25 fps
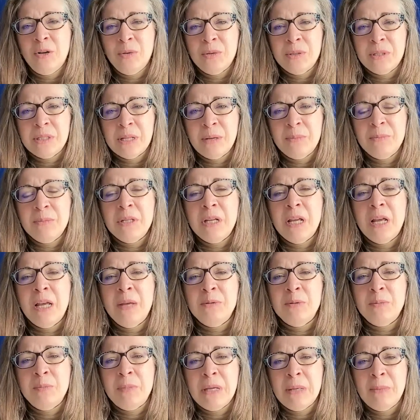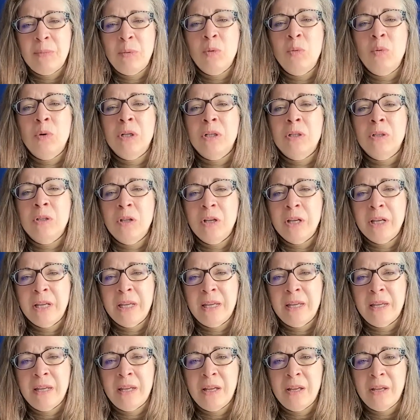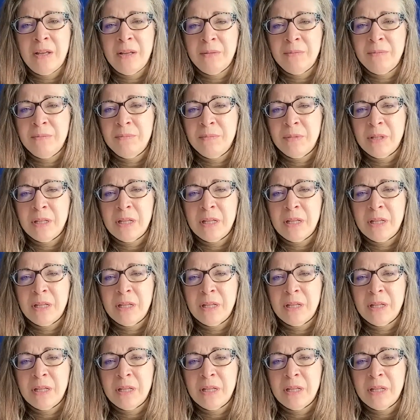sometimes people will look at a